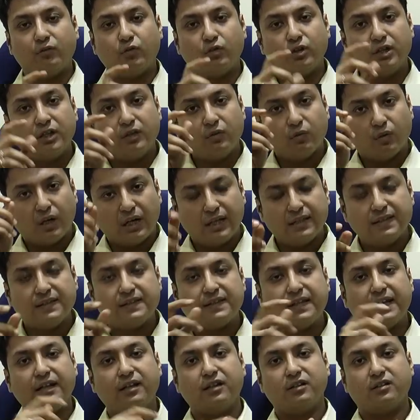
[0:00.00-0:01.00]
only one
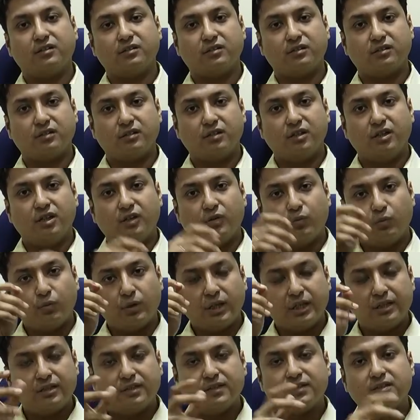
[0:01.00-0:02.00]
center
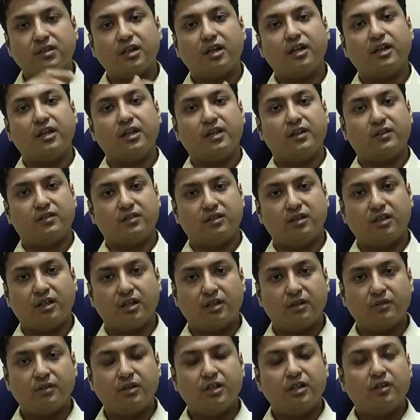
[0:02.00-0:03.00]
where the study is
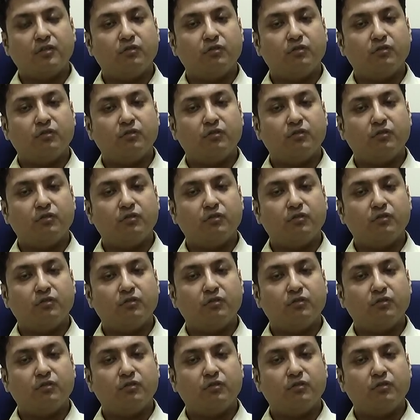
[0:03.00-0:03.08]
done,